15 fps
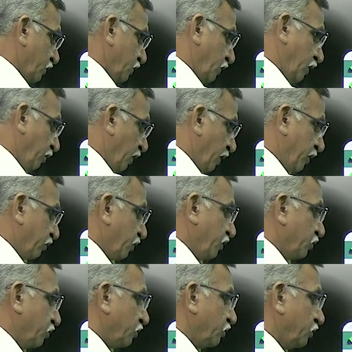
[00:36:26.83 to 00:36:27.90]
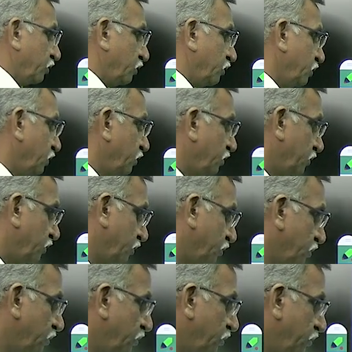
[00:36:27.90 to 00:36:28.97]
Demand we know,
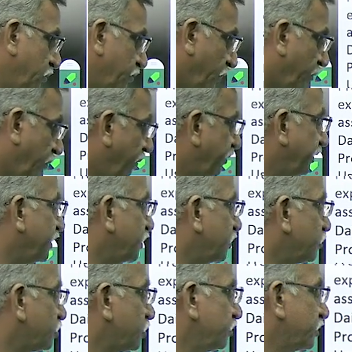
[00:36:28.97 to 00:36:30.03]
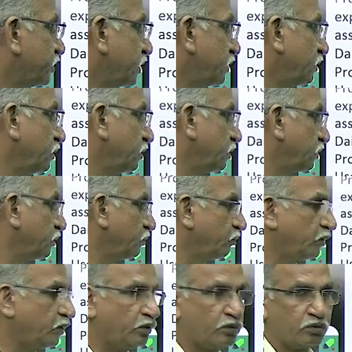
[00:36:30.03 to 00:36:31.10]
probability distribution
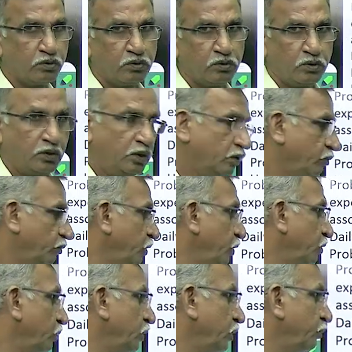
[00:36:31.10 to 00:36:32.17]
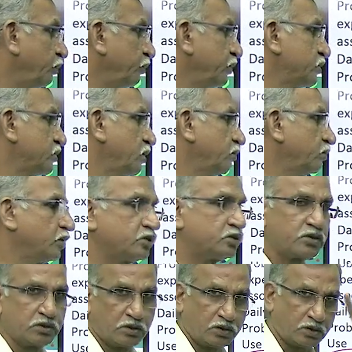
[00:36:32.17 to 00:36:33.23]
we know if we sum this
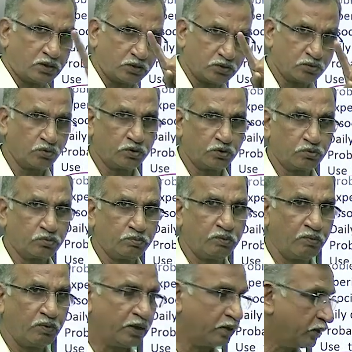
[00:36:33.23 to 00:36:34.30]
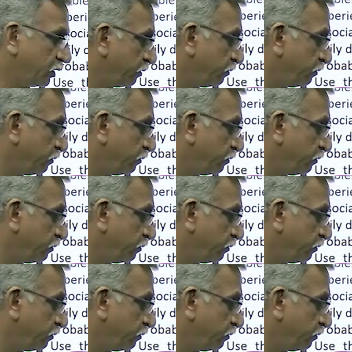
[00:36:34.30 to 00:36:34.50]
it is going to be 1.